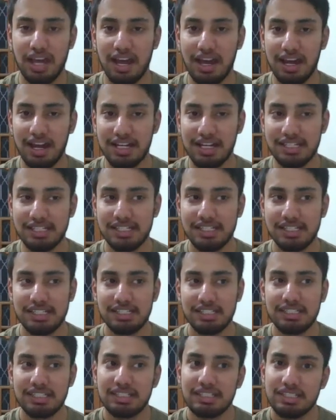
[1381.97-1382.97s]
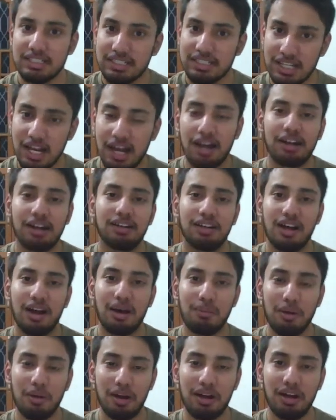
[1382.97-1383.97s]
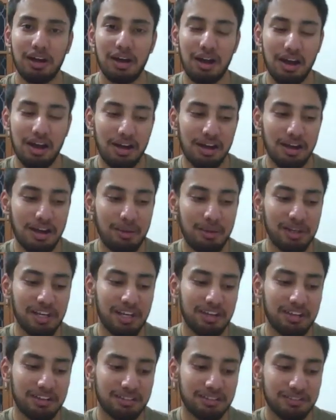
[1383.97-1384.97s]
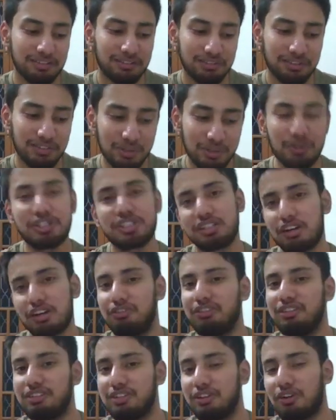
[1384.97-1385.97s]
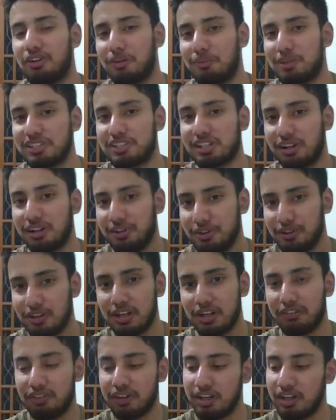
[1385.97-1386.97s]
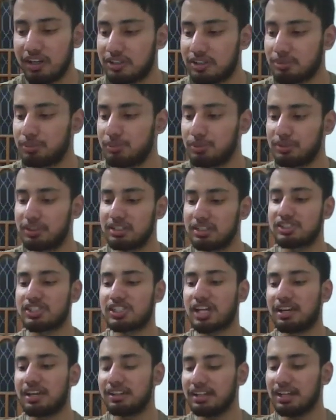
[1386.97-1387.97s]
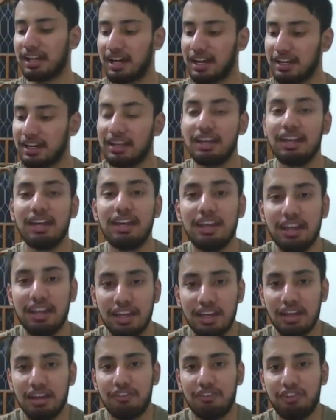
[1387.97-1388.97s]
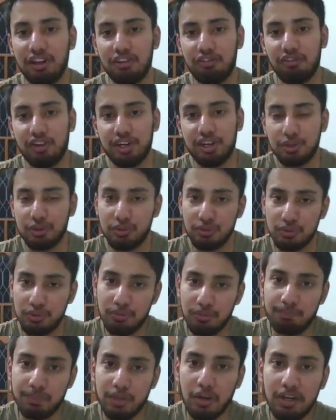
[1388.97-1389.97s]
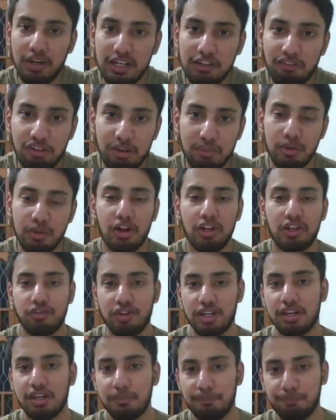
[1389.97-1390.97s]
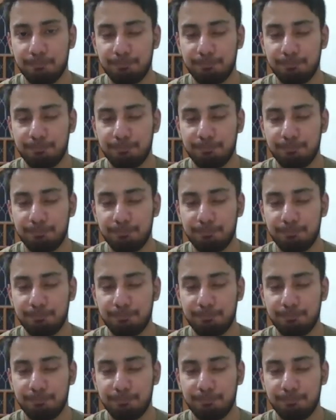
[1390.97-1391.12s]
and yeah, I mean, like, good stuff is there on my channel. You can definitely explore that channel, and feel free to connect with me on Twitter.